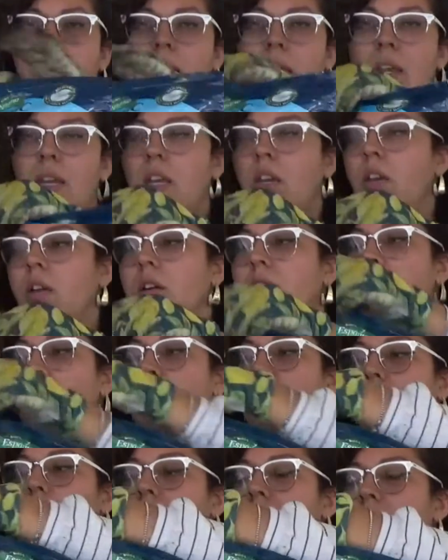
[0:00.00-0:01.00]
any good
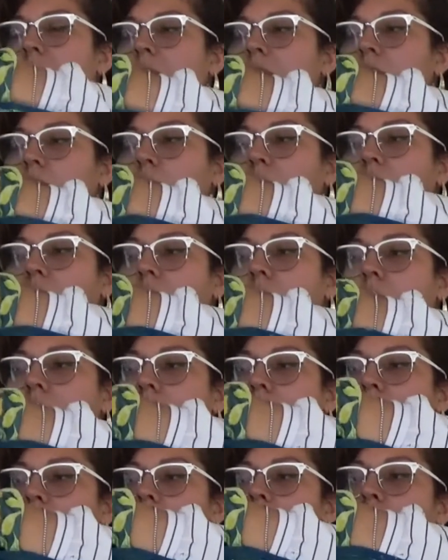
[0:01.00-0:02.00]
success with
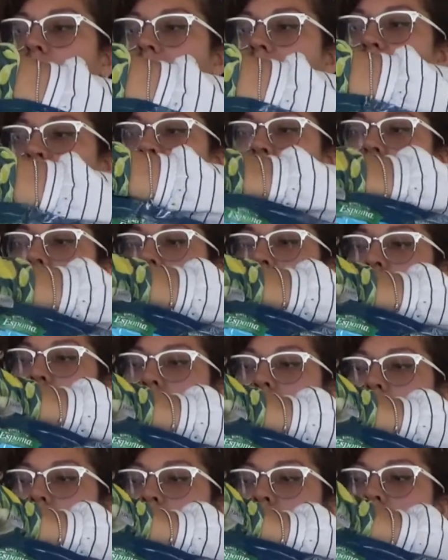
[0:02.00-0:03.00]
those. So I figured I
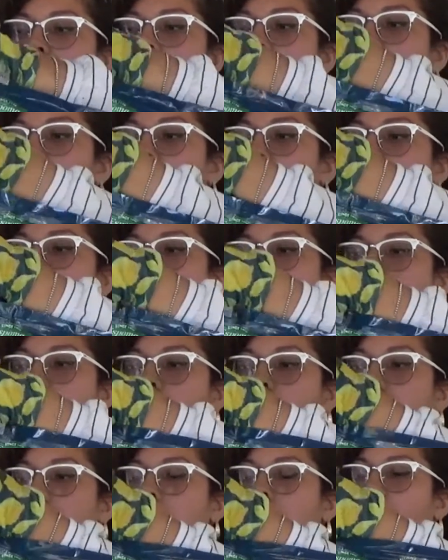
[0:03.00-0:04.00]
would try
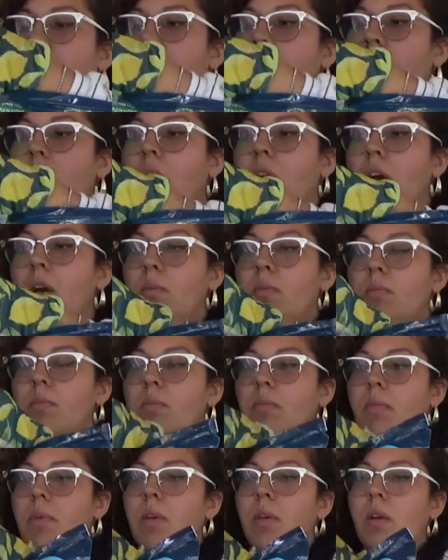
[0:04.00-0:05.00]
this.
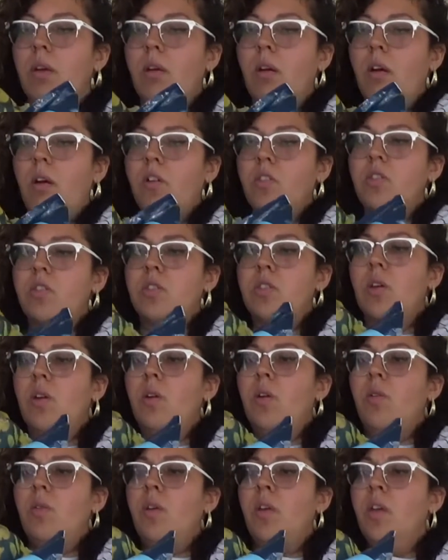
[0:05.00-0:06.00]

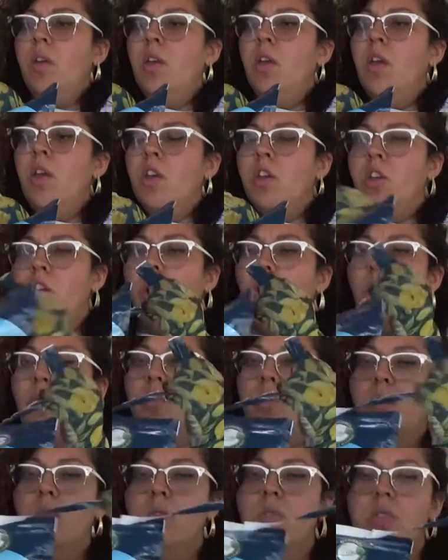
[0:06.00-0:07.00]
Also, your
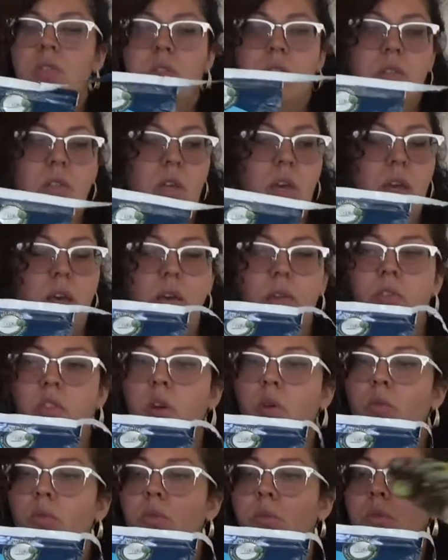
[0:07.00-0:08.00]
roots,
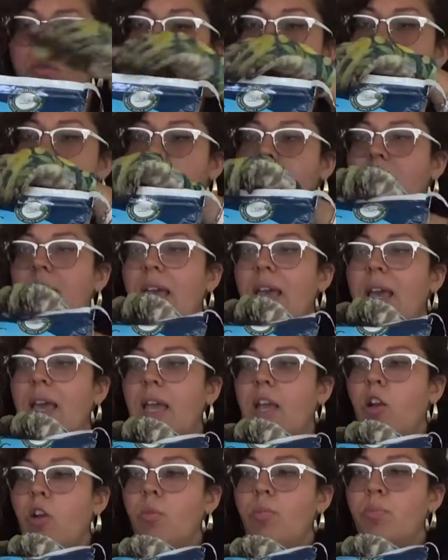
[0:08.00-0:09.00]
the roots, they
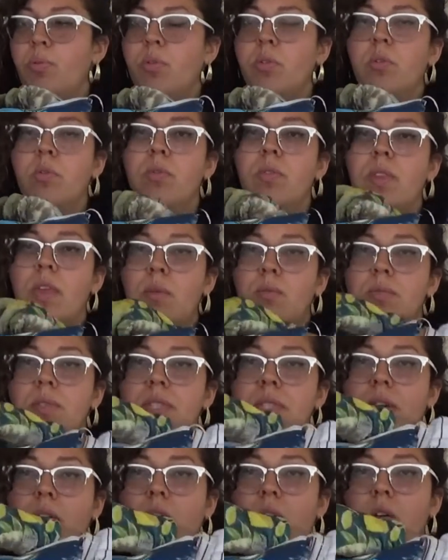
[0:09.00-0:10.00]
air prune
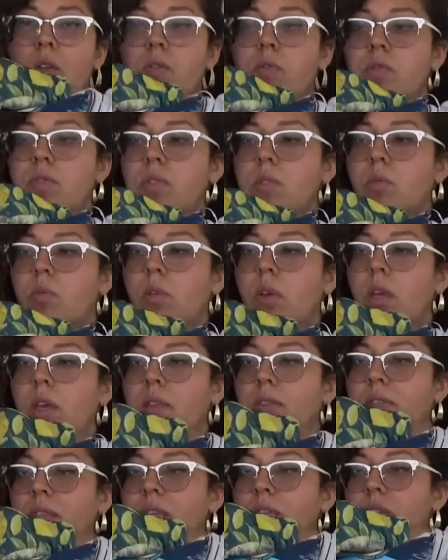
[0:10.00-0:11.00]
themselves
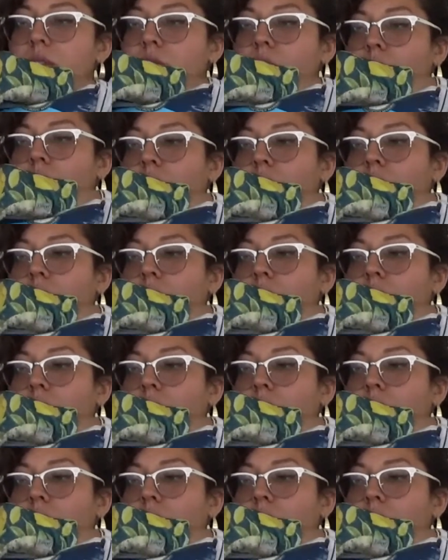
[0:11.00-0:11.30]
in these soil